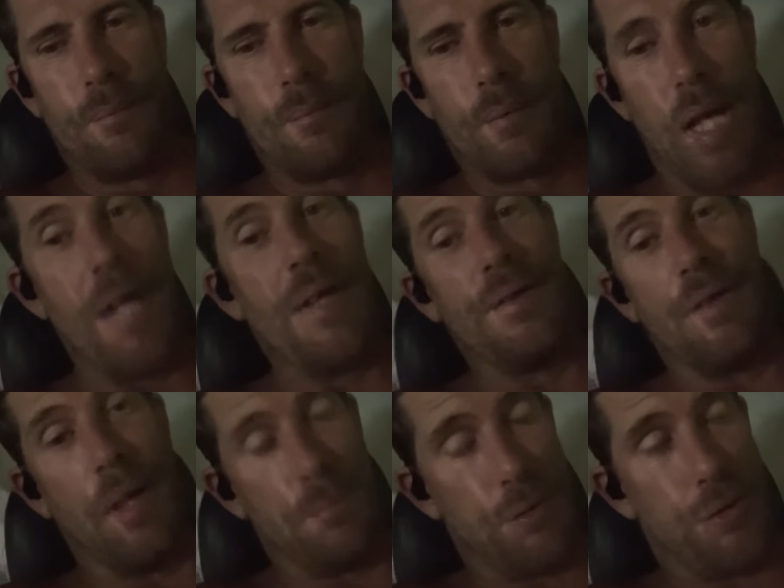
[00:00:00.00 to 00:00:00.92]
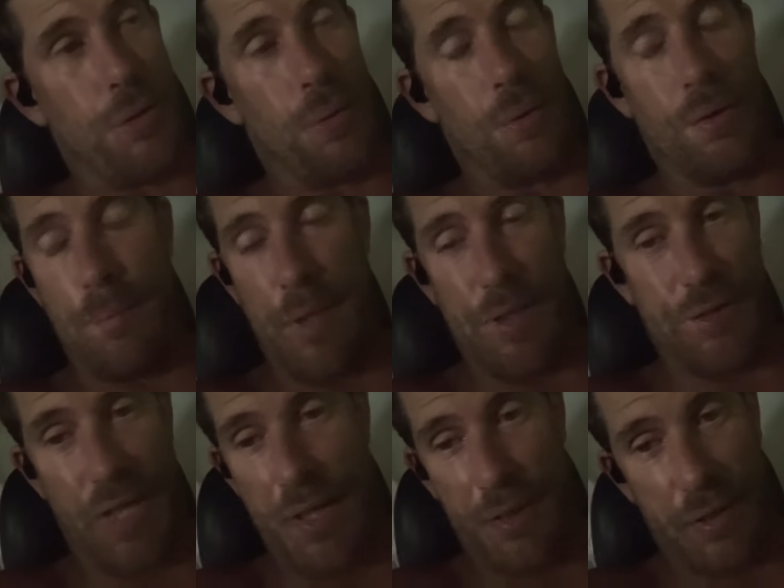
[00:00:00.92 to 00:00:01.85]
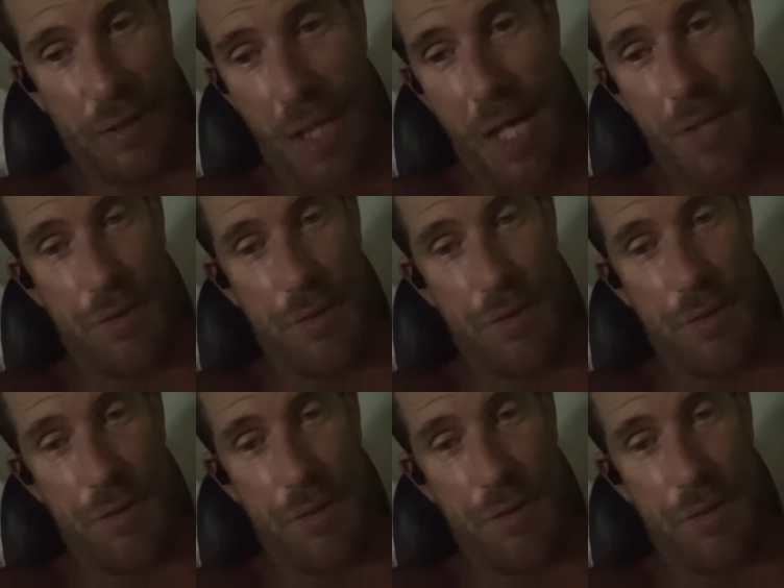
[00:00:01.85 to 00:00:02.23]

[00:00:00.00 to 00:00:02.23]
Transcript: And I'm sure the Masonic Lodge,